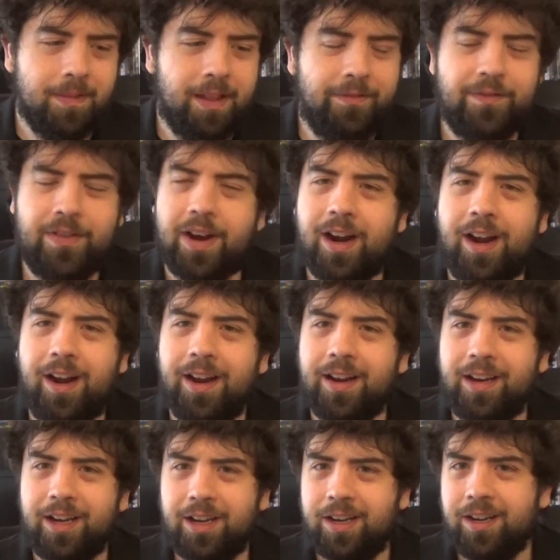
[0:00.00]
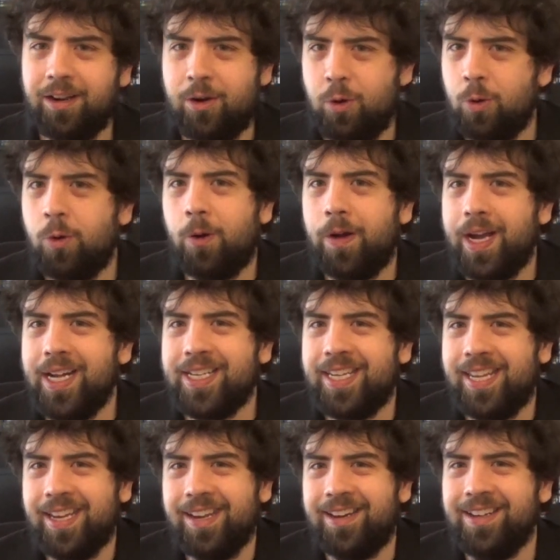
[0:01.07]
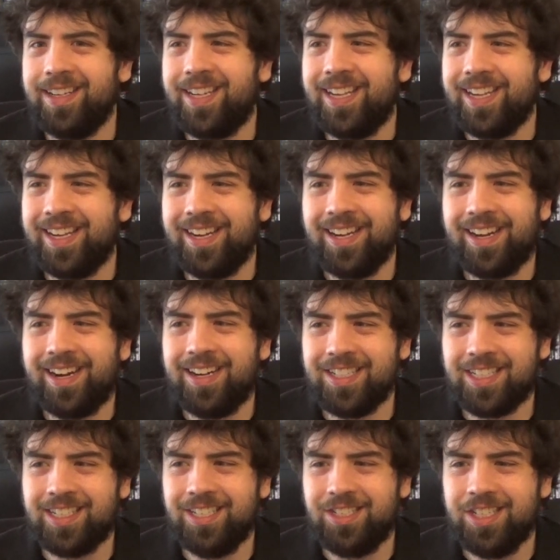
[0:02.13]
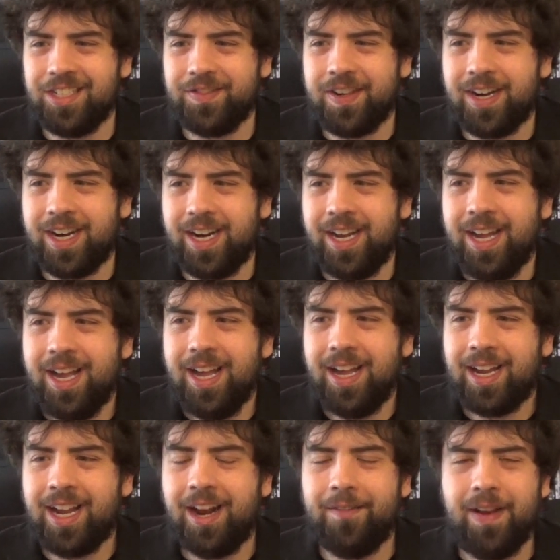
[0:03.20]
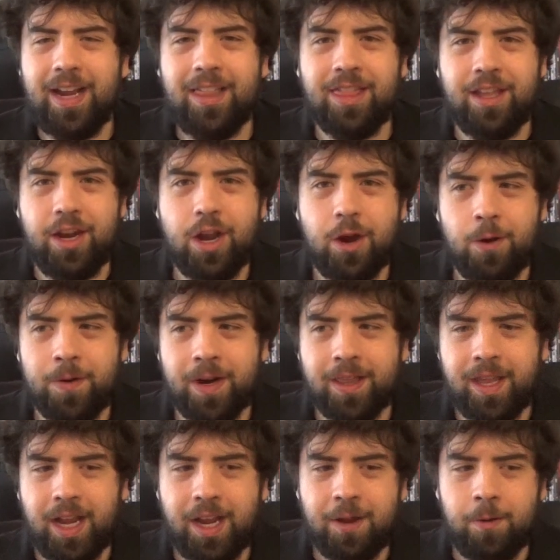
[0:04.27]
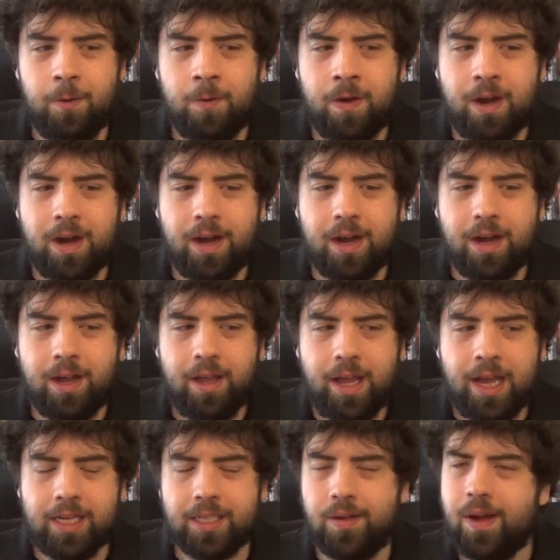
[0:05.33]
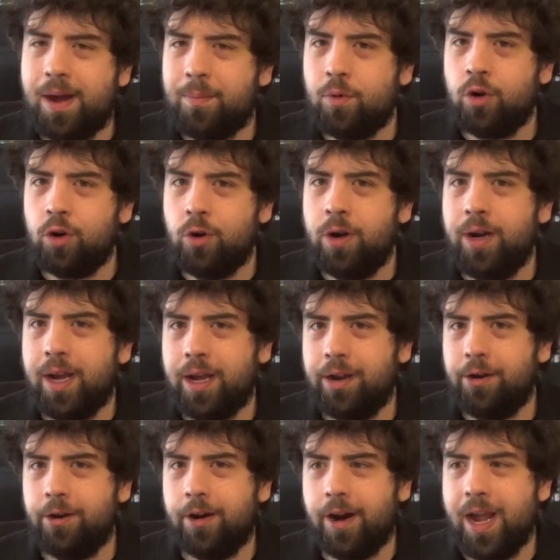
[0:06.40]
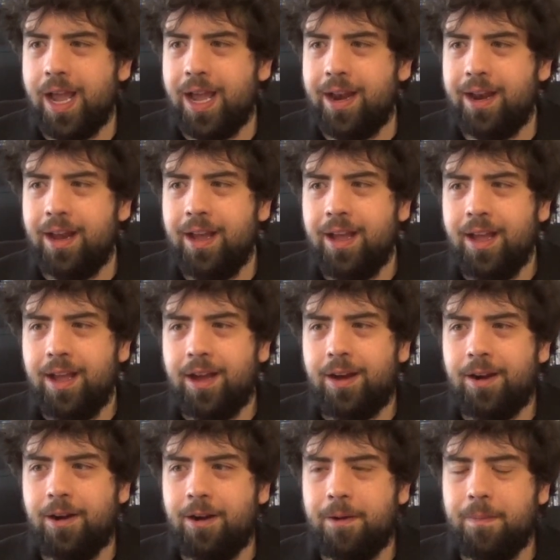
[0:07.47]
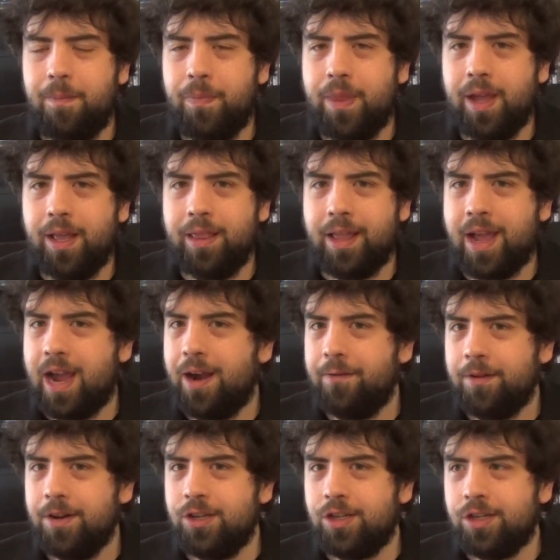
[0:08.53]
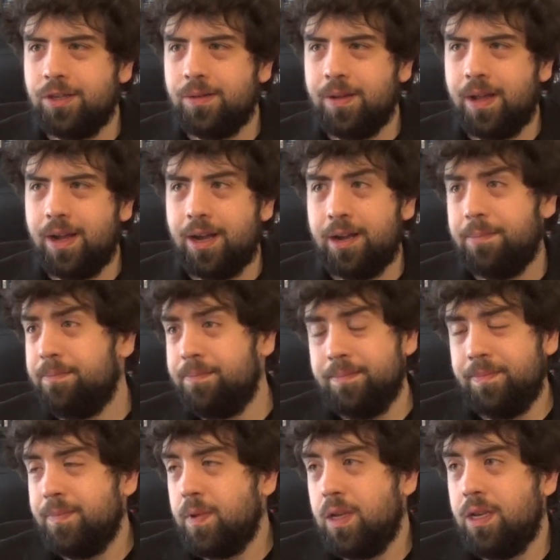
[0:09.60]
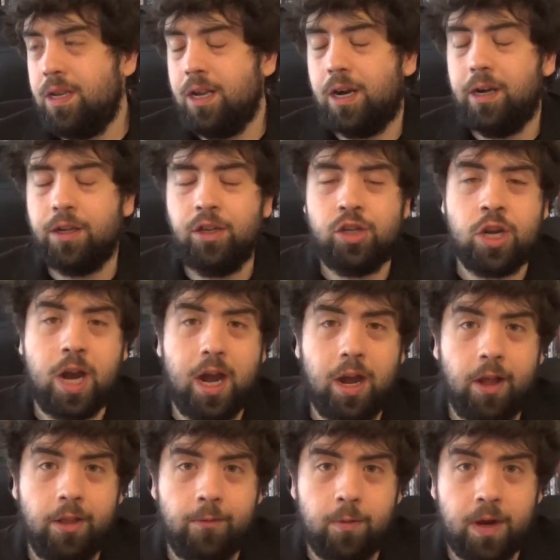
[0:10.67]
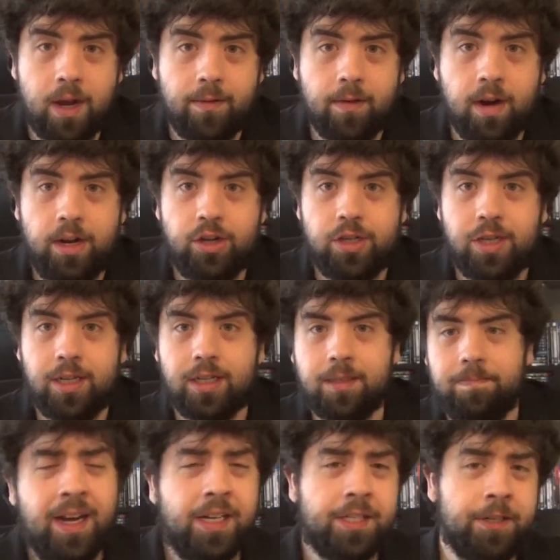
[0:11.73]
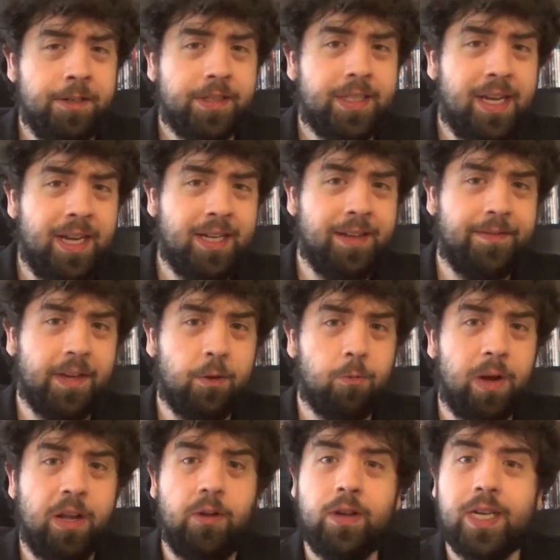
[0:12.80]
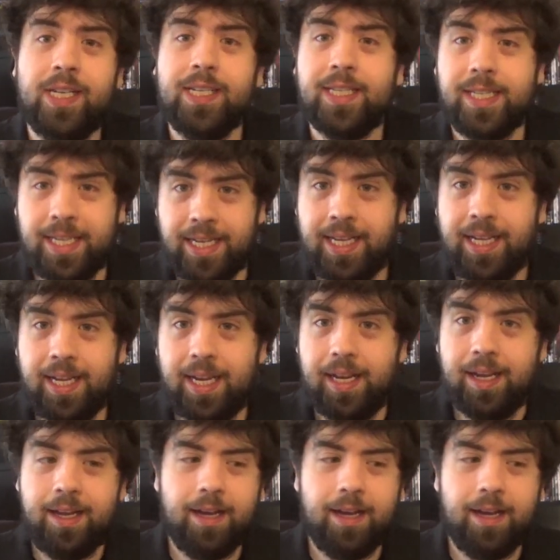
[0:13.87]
very cool as a young kid, just because she's very kind of in the know, and I think has a lot more going on in her head than the average young child of whatever age she is. Certain Scientific Railgun T.